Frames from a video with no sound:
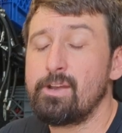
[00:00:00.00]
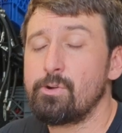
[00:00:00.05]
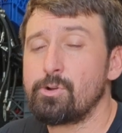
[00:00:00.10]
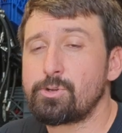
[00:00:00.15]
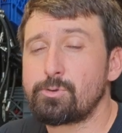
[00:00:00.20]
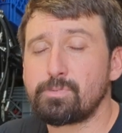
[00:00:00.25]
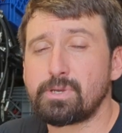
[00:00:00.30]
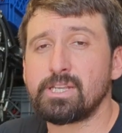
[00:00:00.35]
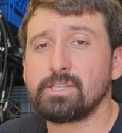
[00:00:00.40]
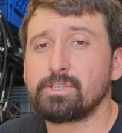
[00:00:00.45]

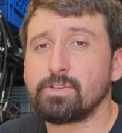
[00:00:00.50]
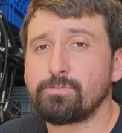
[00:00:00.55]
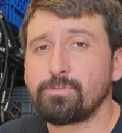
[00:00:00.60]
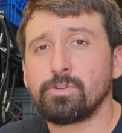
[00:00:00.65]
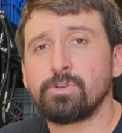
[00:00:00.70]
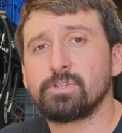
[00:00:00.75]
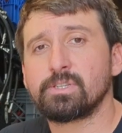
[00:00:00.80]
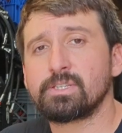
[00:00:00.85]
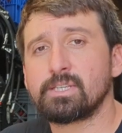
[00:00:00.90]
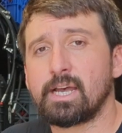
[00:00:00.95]
which means if
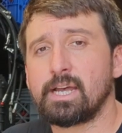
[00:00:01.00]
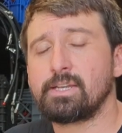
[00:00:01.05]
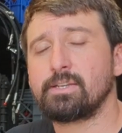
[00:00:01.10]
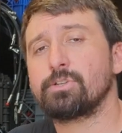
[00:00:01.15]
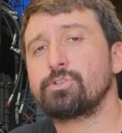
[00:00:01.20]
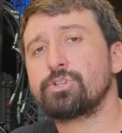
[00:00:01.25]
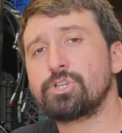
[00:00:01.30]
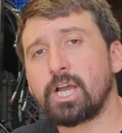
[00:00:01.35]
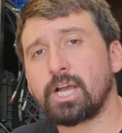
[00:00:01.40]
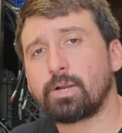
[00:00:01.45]
you decide
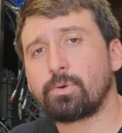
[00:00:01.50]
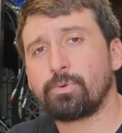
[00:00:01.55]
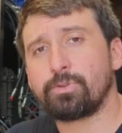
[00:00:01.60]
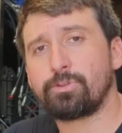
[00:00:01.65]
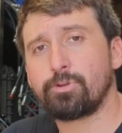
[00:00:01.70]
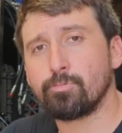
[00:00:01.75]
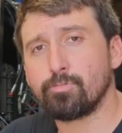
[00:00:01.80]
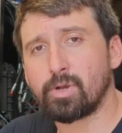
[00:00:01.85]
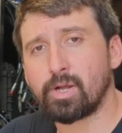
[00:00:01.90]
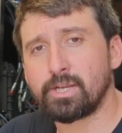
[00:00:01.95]
to check
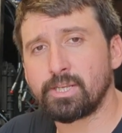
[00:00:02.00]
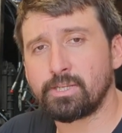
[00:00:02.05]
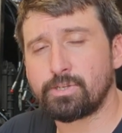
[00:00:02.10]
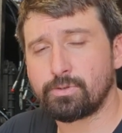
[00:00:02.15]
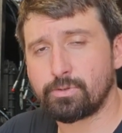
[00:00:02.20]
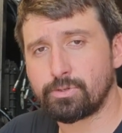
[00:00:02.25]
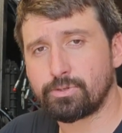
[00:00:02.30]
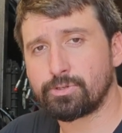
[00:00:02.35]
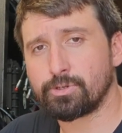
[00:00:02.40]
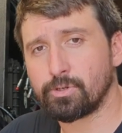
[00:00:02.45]
with your buddy
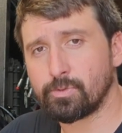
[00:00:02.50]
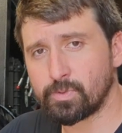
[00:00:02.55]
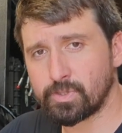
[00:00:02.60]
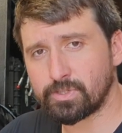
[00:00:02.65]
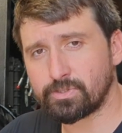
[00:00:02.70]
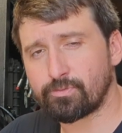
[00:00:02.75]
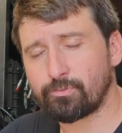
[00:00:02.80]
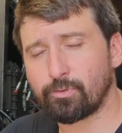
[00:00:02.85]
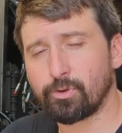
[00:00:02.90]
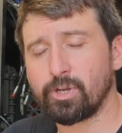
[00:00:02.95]
to ensure that
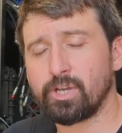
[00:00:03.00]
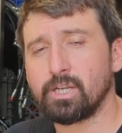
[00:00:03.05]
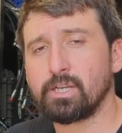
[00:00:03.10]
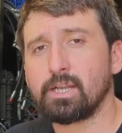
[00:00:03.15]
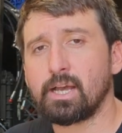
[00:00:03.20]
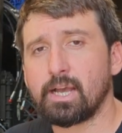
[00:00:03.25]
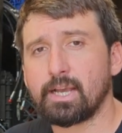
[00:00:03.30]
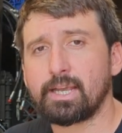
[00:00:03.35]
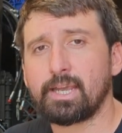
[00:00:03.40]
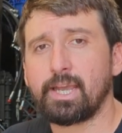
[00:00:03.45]
it's free and
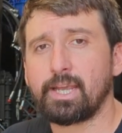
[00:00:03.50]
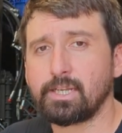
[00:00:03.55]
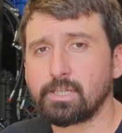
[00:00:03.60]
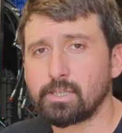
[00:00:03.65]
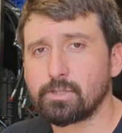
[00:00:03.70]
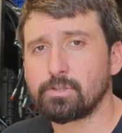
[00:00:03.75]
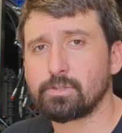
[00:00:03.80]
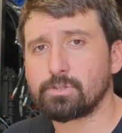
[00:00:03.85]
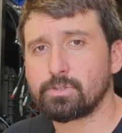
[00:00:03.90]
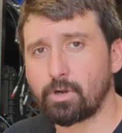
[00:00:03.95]
not
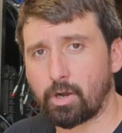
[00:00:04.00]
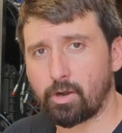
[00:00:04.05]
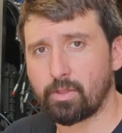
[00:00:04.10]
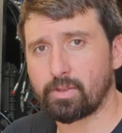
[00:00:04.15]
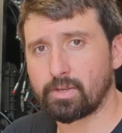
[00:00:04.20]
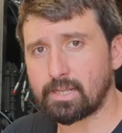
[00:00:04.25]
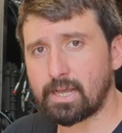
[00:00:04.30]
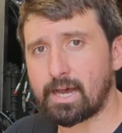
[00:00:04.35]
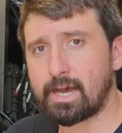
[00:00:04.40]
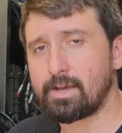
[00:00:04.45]
kinked at the start of
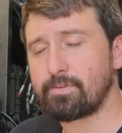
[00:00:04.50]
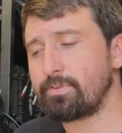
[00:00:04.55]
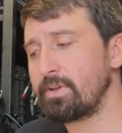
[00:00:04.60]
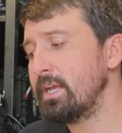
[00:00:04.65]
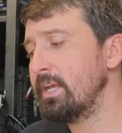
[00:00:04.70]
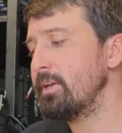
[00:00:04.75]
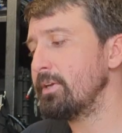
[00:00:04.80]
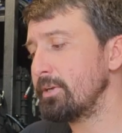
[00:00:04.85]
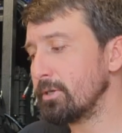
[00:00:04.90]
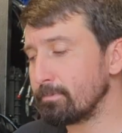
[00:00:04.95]
the dive,
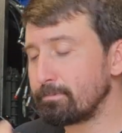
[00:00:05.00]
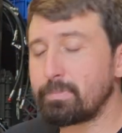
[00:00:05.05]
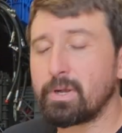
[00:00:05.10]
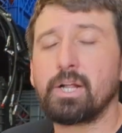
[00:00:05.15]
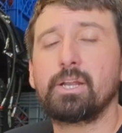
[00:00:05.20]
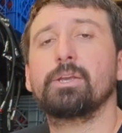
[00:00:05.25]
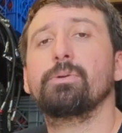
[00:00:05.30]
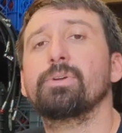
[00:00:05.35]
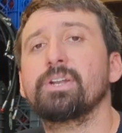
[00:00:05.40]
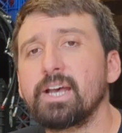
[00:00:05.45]
your
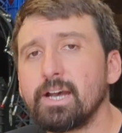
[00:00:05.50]
buddy would